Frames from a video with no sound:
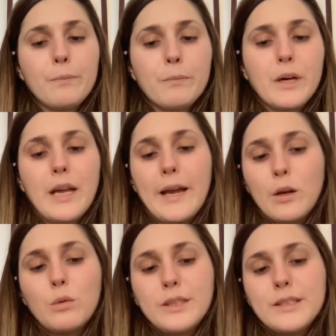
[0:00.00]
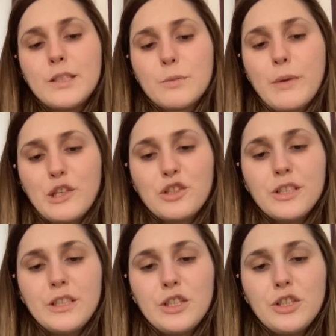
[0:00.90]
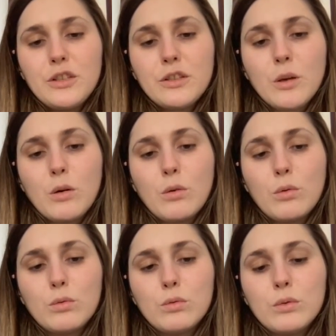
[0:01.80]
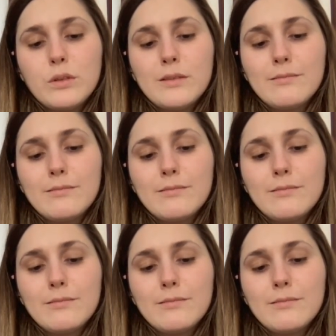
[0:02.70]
But I know it's a special edition, so